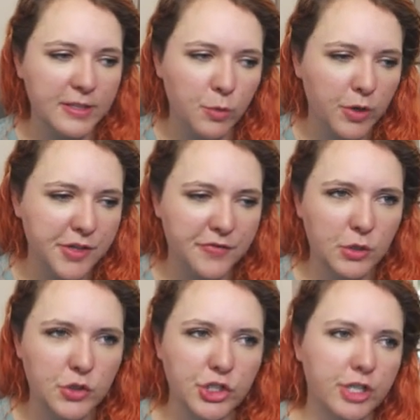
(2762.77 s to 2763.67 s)
more in the
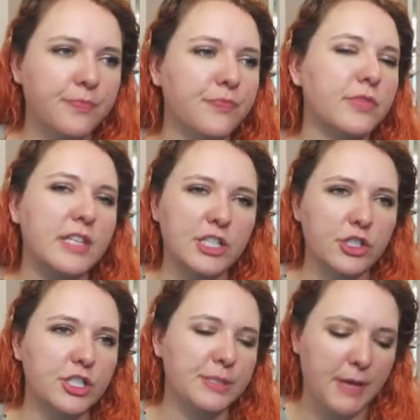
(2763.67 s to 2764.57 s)
future. These are
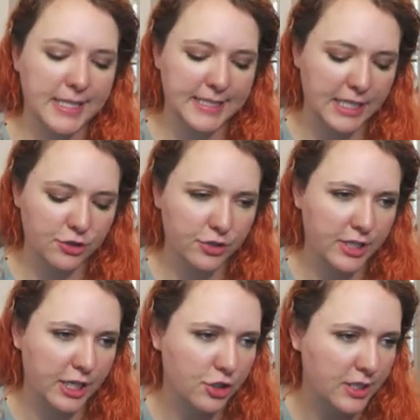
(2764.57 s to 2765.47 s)
just basic
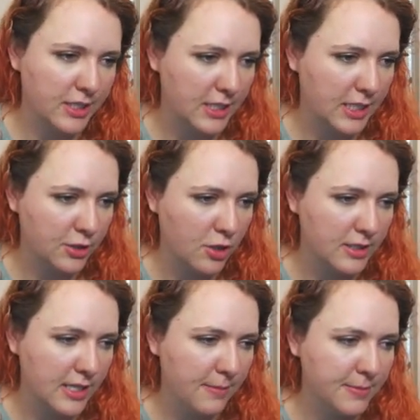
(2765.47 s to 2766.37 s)
introductions to these
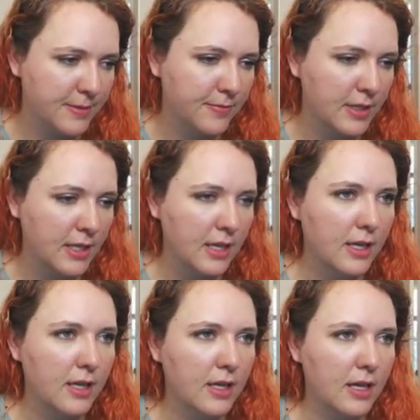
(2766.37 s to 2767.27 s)
concepts.
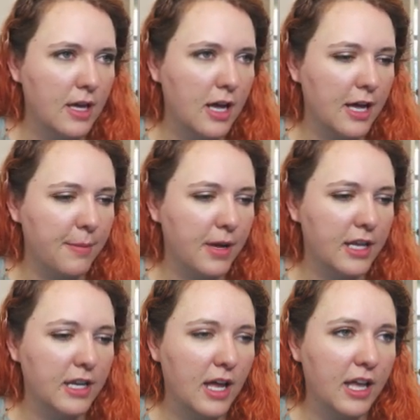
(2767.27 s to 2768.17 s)

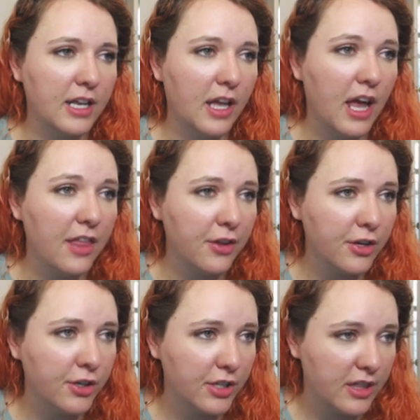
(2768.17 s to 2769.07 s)
And other
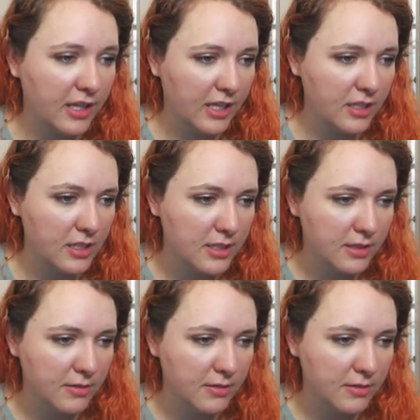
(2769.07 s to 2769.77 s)
good things